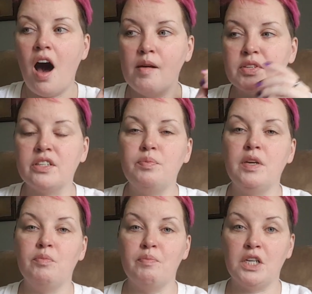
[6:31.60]
I'm
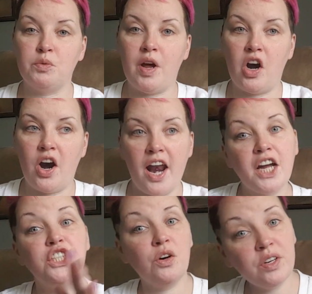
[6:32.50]
sleeping much better and
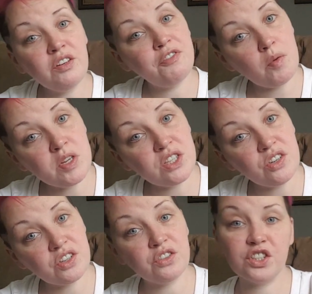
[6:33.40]
I don't need
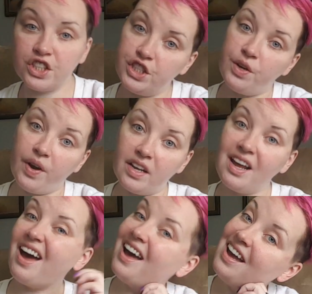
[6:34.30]
pharmaceuticals to do it.
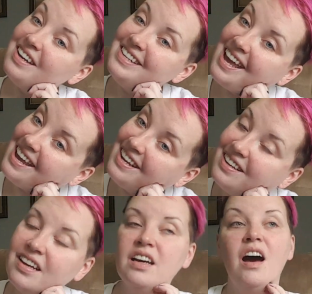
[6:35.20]
Haha,
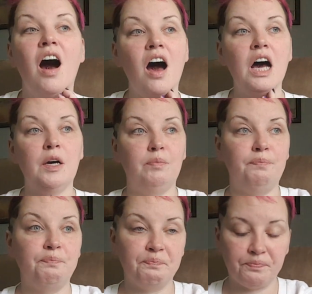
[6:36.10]
yay.